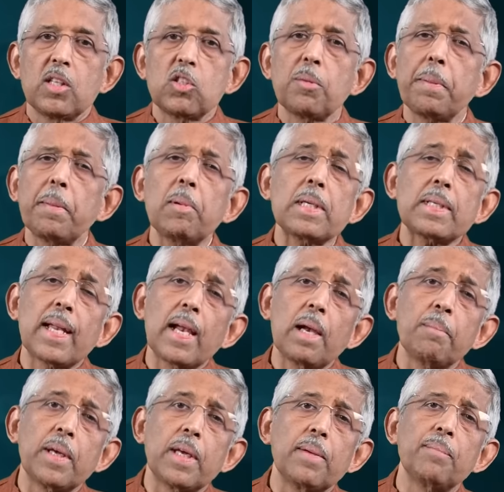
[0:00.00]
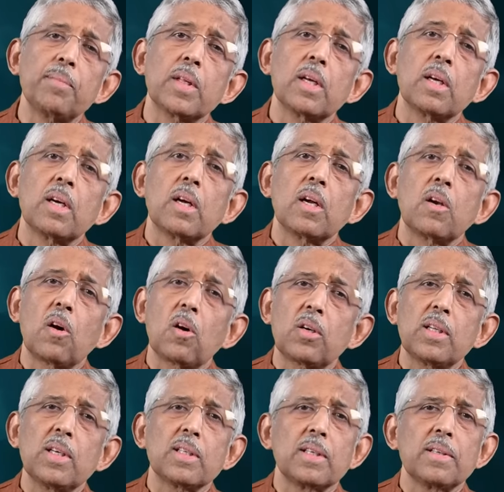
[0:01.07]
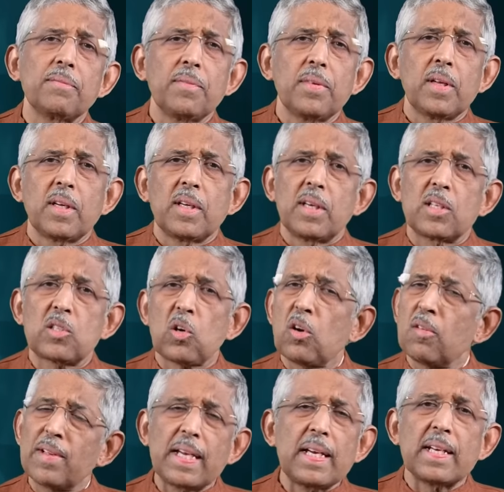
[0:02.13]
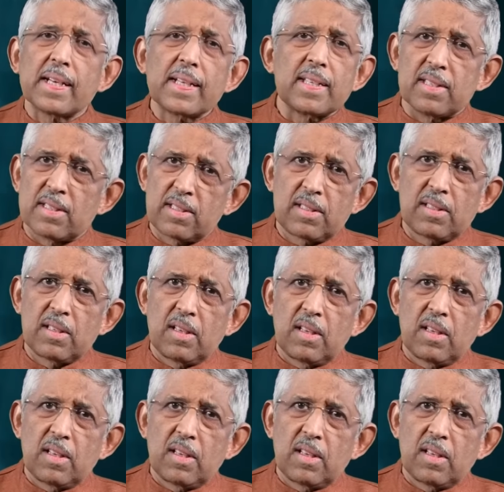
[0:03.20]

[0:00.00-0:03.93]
So people tell me, Doctor, it's all very nice.